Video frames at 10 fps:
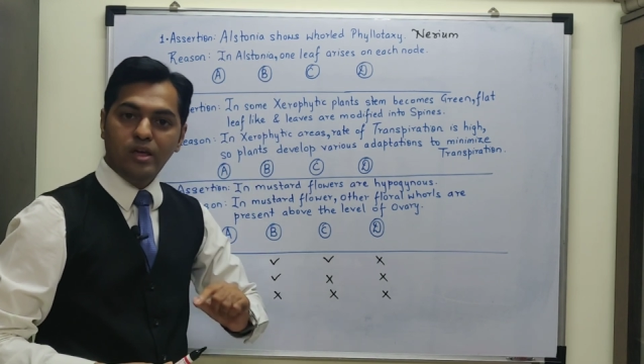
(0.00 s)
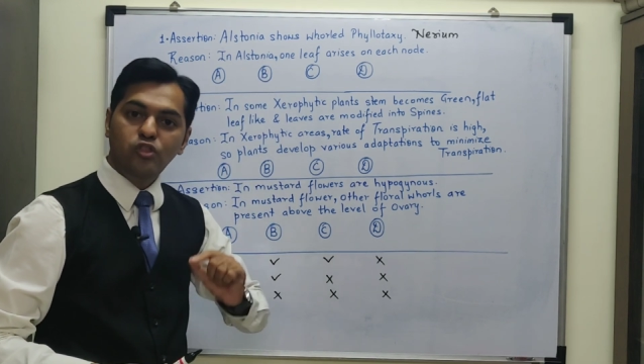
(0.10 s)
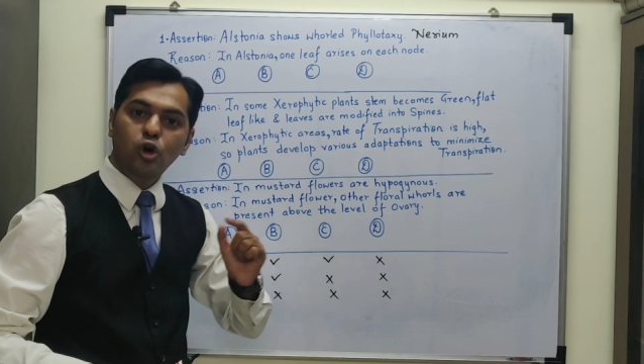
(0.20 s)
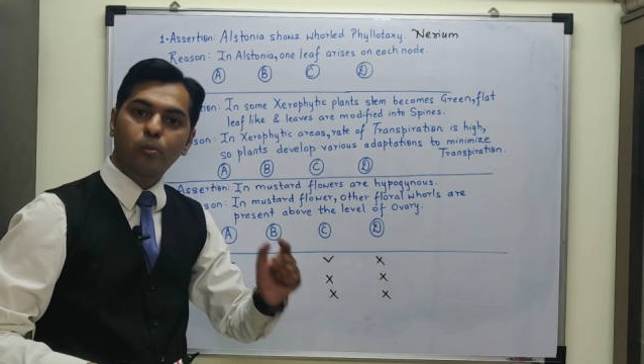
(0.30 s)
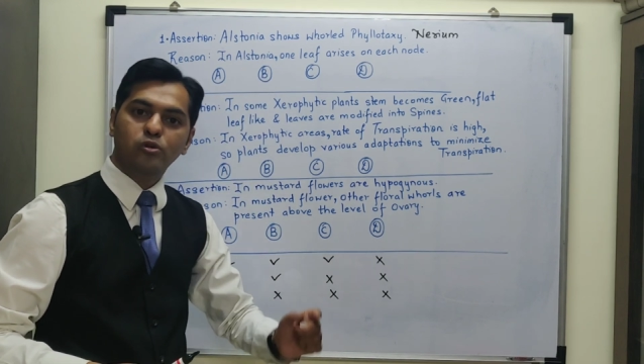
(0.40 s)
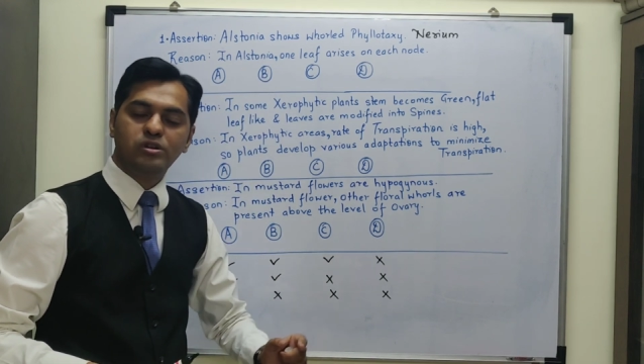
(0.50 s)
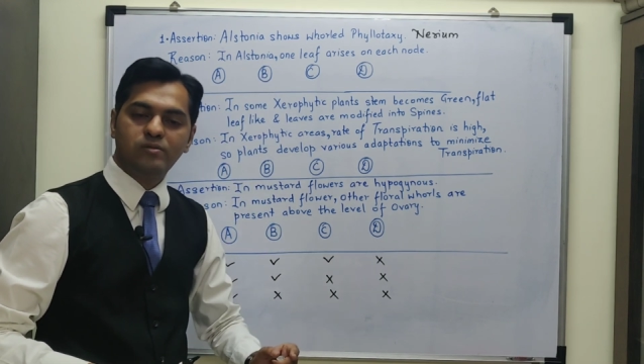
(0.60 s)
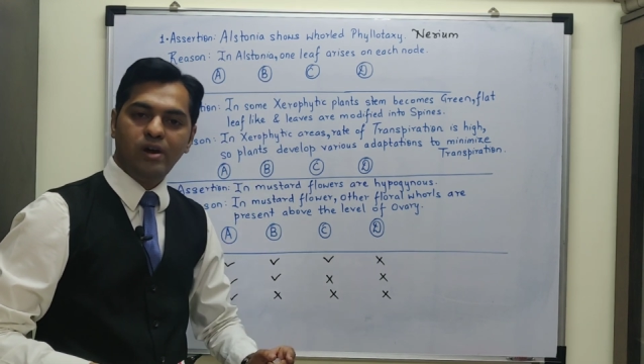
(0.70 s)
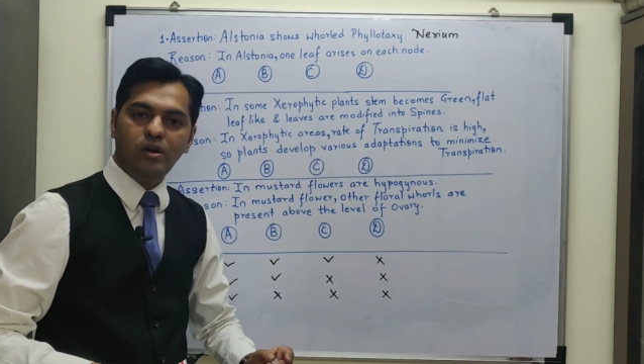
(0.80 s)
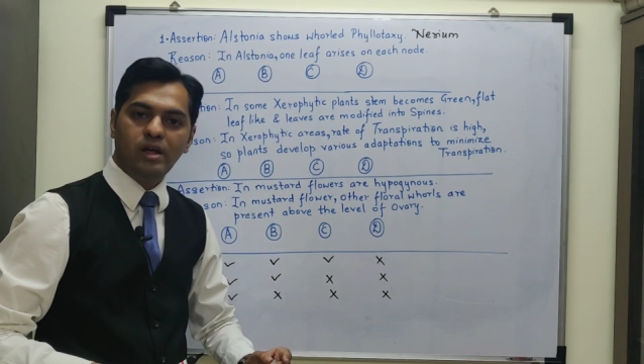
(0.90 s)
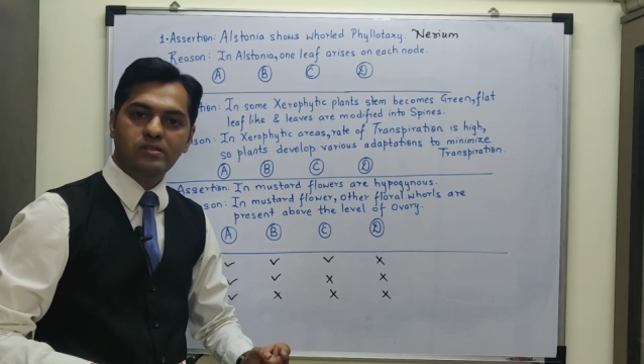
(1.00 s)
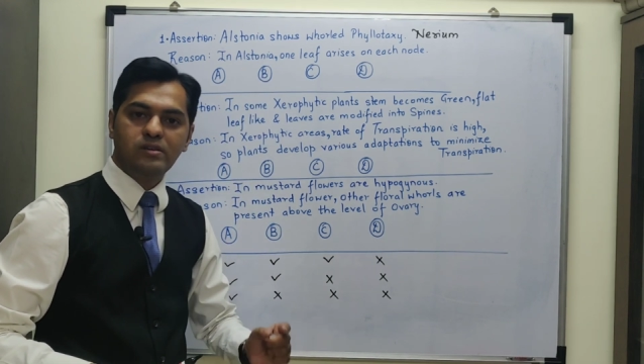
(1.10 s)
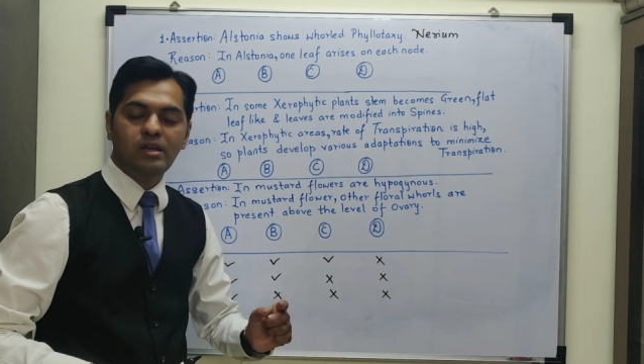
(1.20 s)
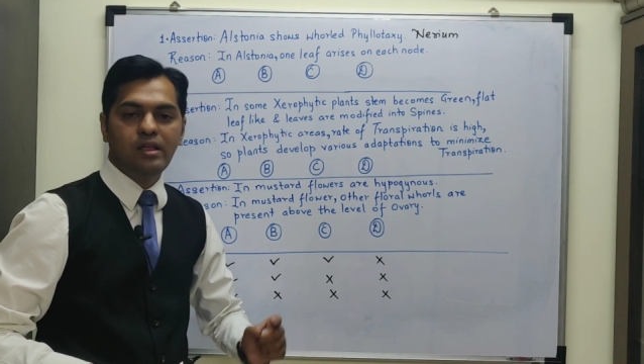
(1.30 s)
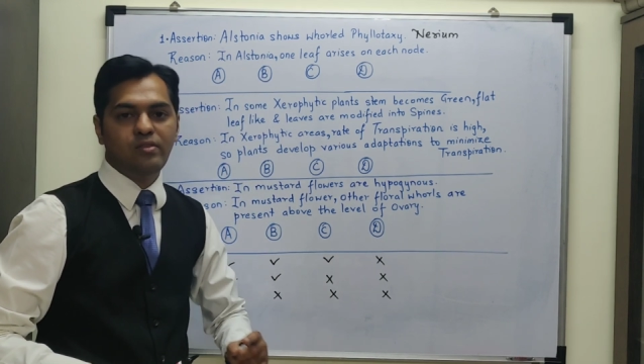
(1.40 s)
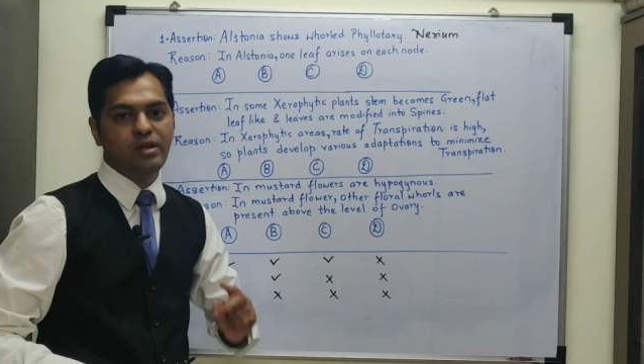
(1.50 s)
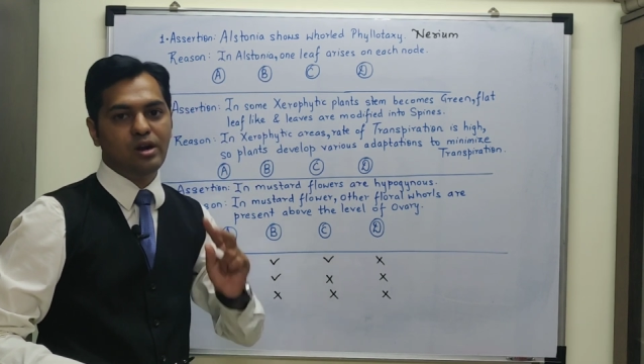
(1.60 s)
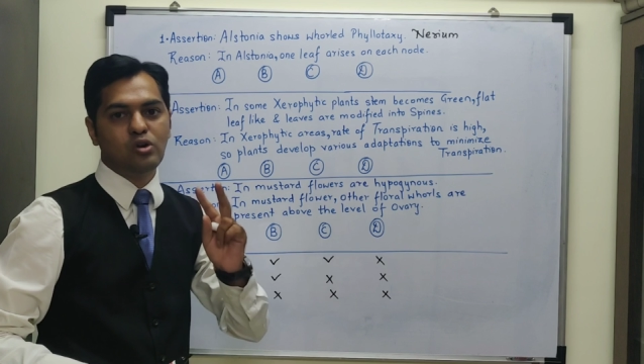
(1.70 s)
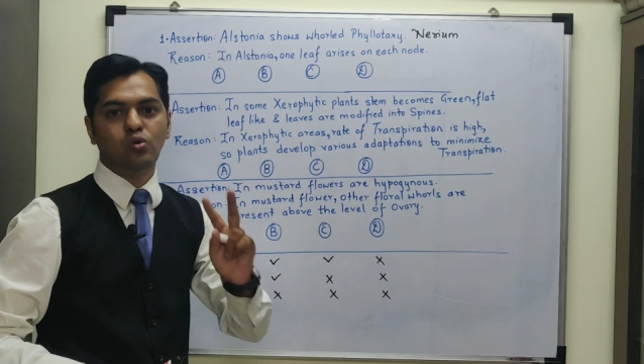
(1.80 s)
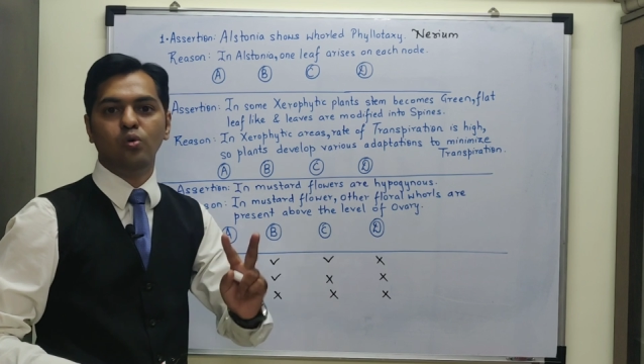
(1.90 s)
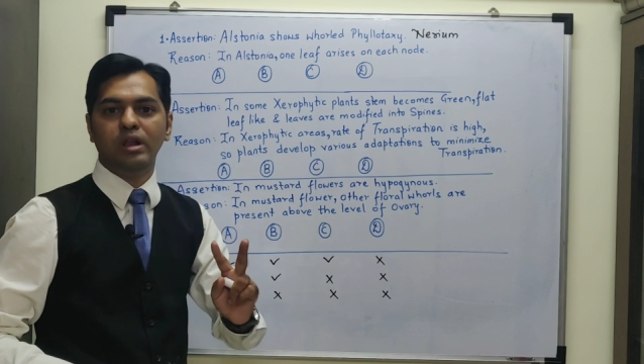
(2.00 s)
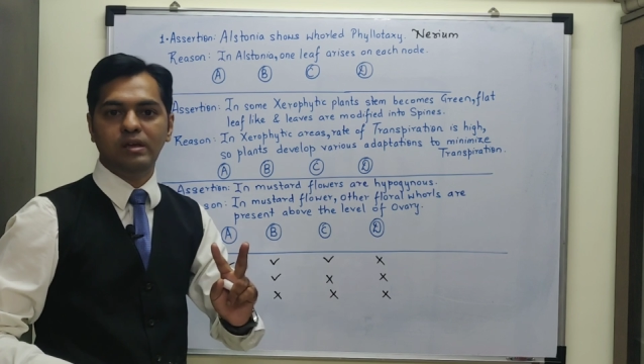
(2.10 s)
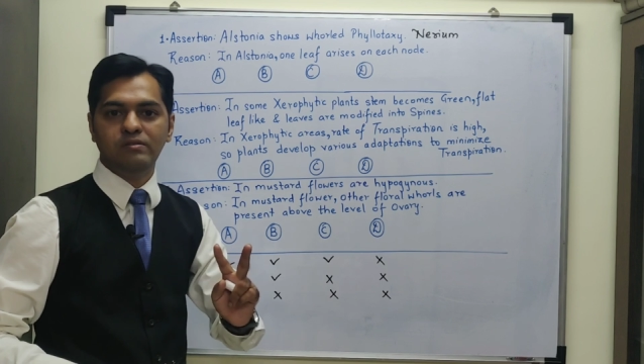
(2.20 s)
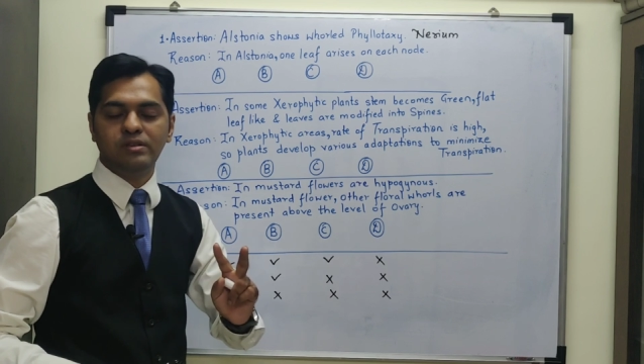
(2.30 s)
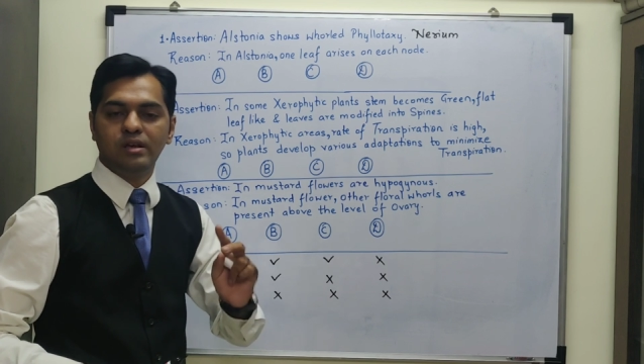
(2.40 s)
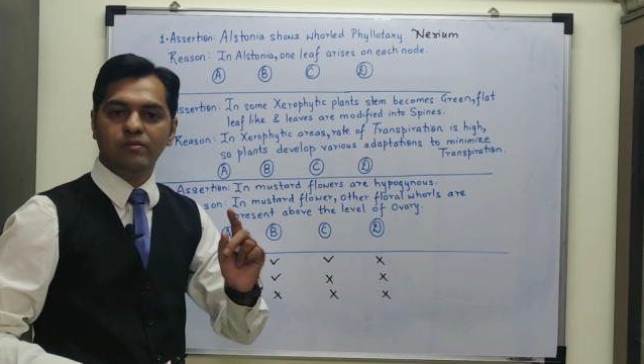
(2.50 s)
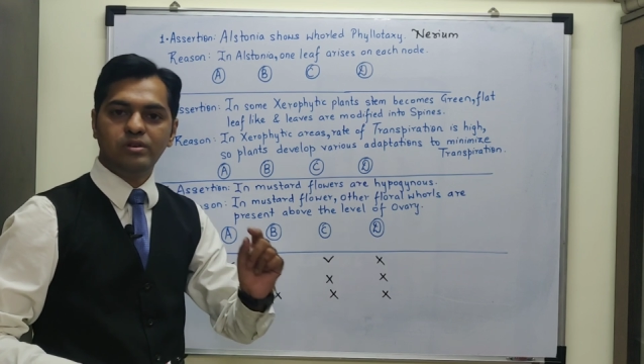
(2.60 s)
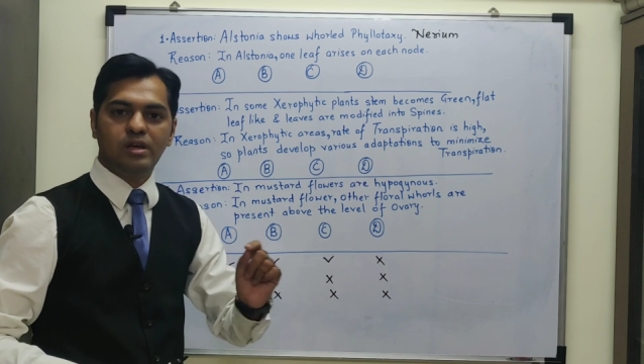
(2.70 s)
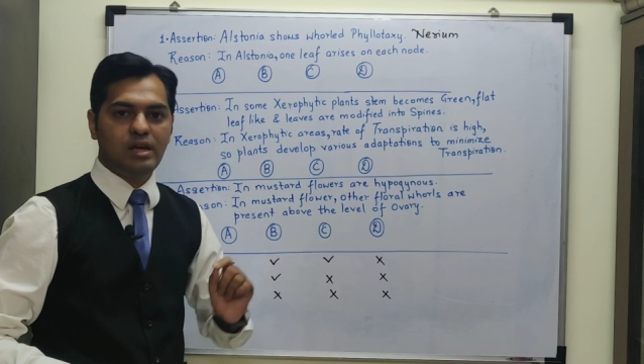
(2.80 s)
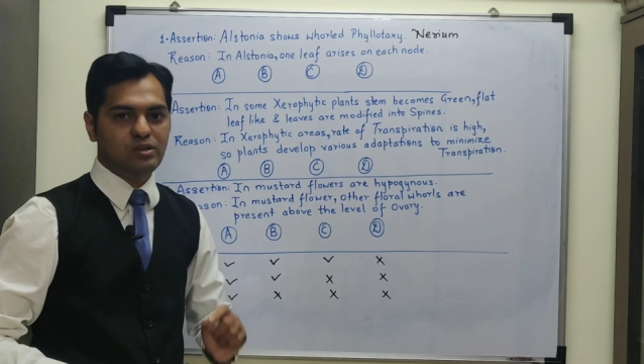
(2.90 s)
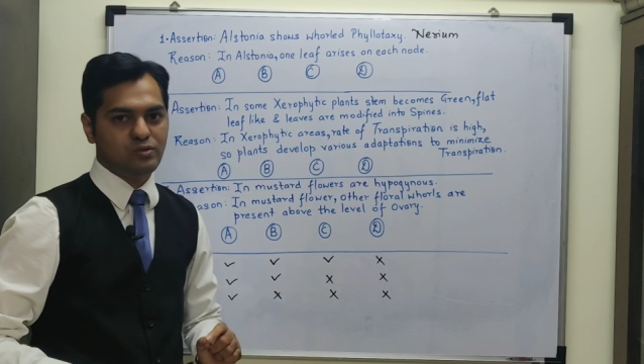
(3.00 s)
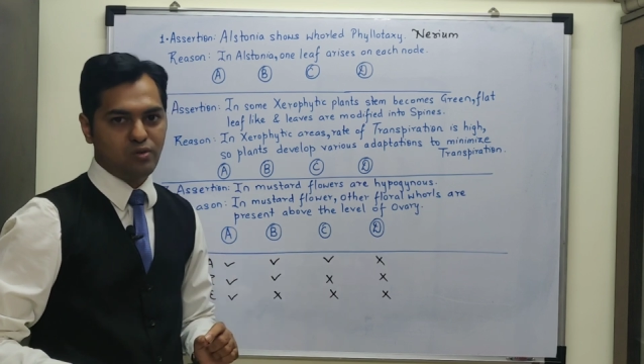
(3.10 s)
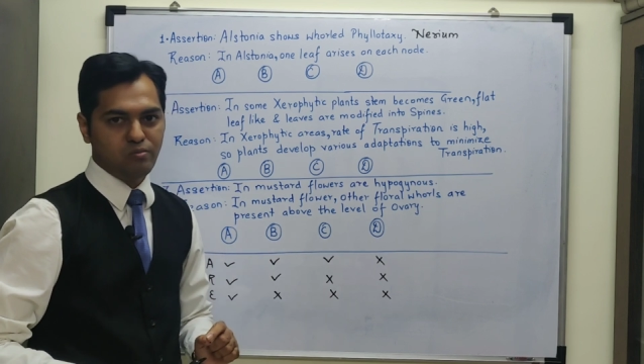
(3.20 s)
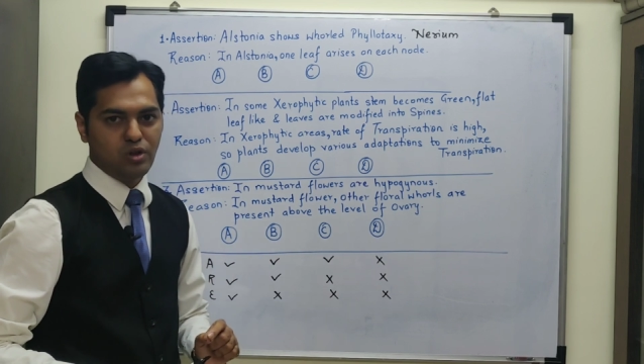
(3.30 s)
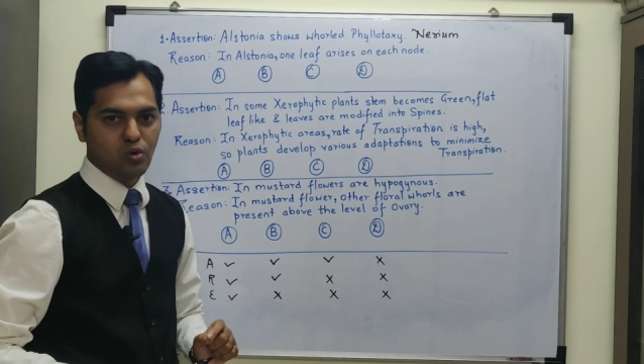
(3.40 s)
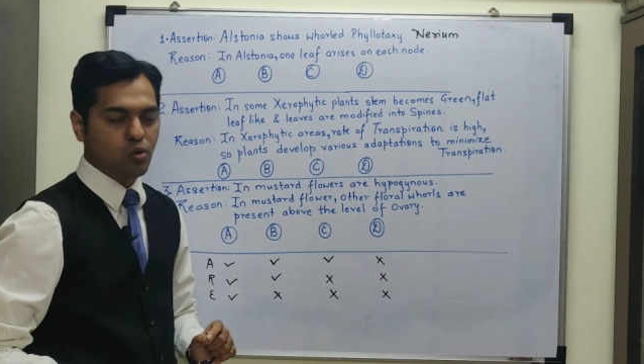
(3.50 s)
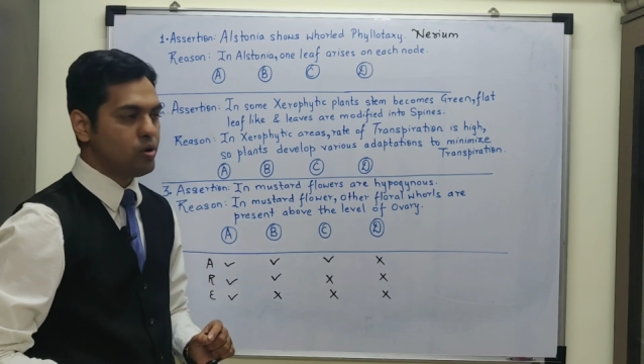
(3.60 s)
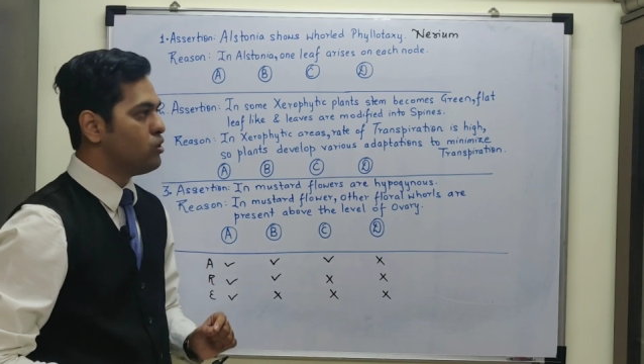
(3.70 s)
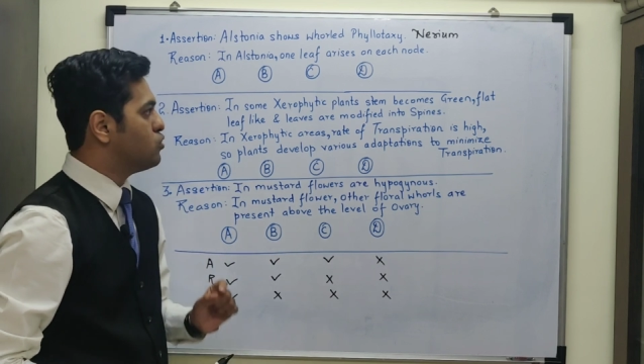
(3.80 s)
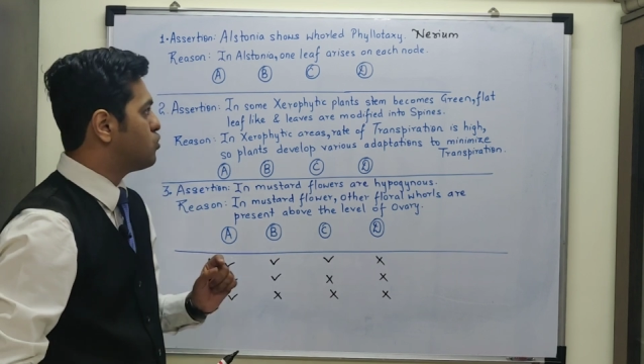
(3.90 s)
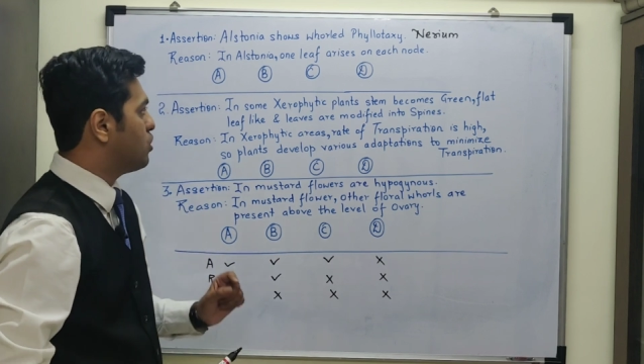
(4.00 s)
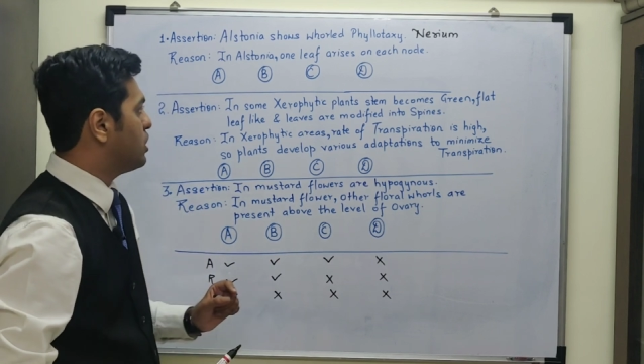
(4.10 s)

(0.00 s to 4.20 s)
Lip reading: In the opposite phyllotaxy there are 2 leaves which arises from the node. So